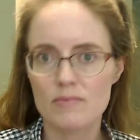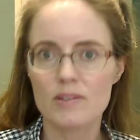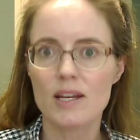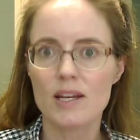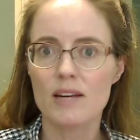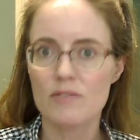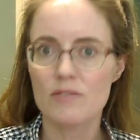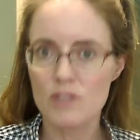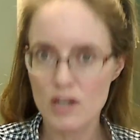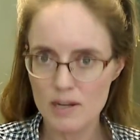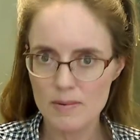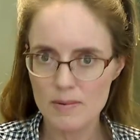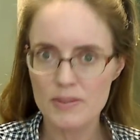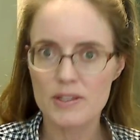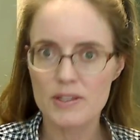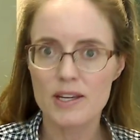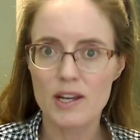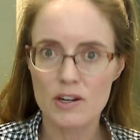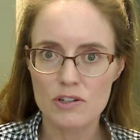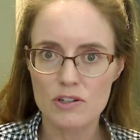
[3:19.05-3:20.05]
kind of talk about the
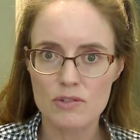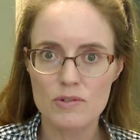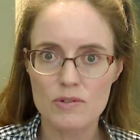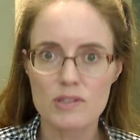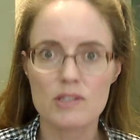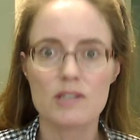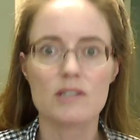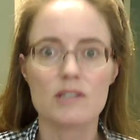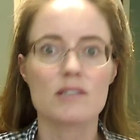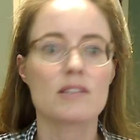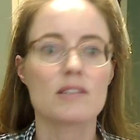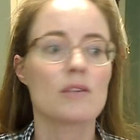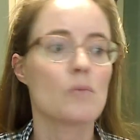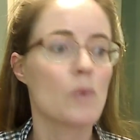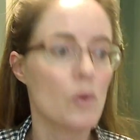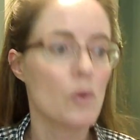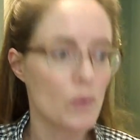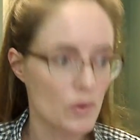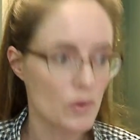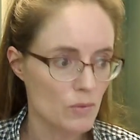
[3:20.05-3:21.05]
characteristics and then
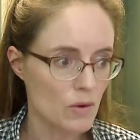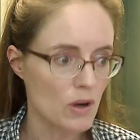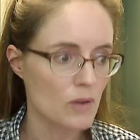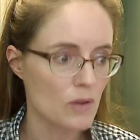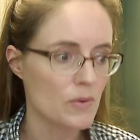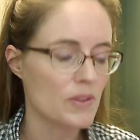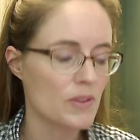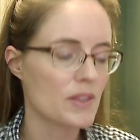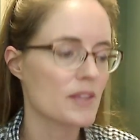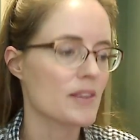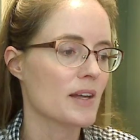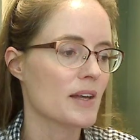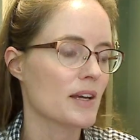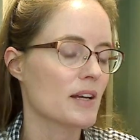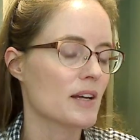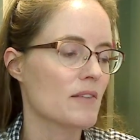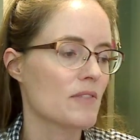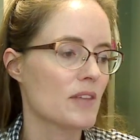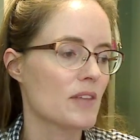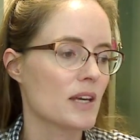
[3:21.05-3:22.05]
what went wrong with it and that
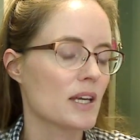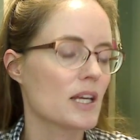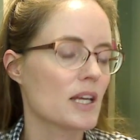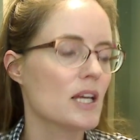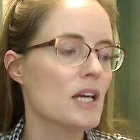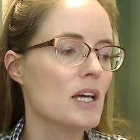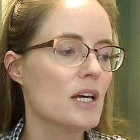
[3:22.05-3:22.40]
kind of thing.